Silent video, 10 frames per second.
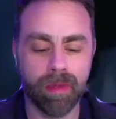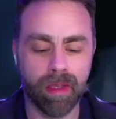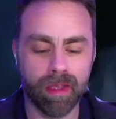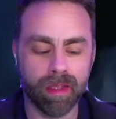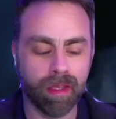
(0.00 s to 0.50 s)

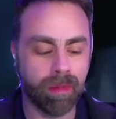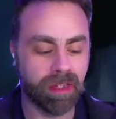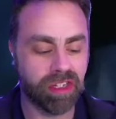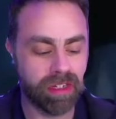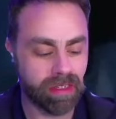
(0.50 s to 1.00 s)
I mean,
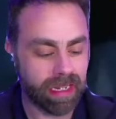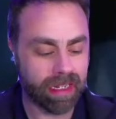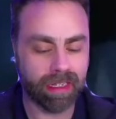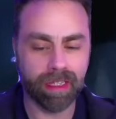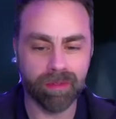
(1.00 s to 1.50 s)
she's
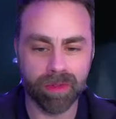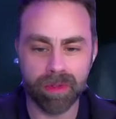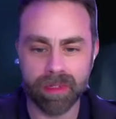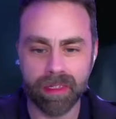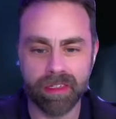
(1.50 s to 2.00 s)
nailing it
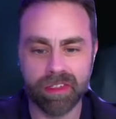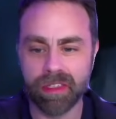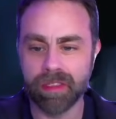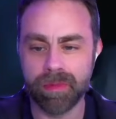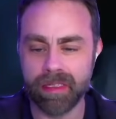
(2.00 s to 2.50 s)
vocally. She
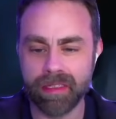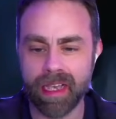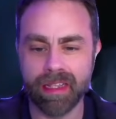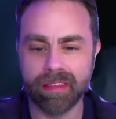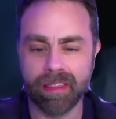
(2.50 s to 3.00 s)
sounds
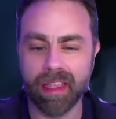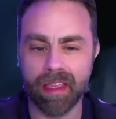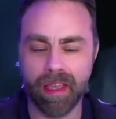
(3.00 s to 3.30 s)
fantastic.